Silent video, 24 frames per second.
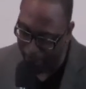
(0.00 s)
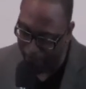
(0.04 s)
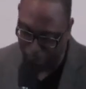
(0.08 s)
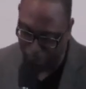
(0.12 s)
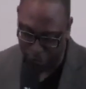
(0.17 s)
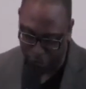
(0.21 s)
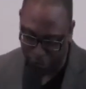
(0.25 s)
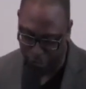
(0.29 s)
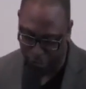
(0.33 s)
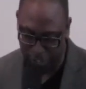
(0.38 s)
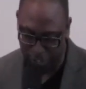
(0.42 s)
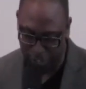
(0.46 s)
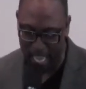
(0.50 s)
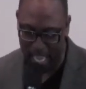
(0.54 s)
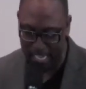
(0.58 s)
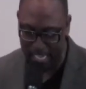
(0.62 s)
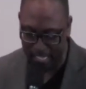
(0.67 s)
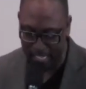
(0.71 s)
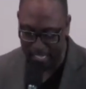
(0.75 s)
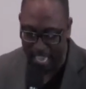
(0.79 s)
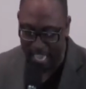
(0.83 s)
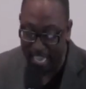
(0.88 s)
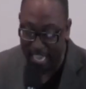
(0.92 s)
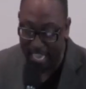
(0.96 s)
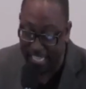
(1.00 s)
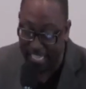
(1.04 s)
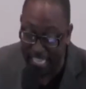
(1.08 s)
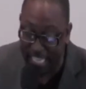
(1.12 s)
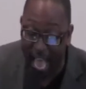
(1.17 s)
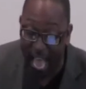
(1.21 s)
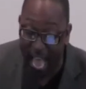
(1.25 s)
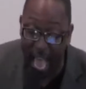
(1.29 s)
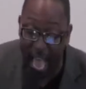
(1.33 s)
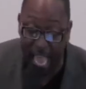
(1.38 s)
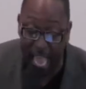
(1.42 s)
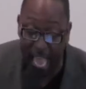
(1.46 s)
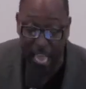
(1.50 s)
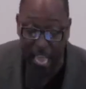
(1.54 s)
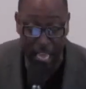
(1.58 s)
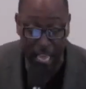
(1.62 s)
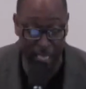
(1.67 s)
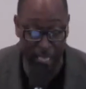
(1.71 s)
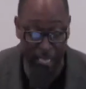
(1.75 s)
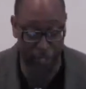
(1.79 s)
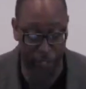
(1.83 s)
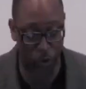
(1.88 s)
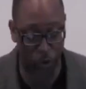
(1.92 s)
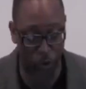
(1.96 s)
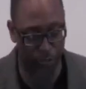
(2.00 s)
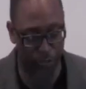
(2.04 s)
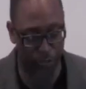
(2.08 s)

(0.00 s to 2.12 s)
says that his eye is on the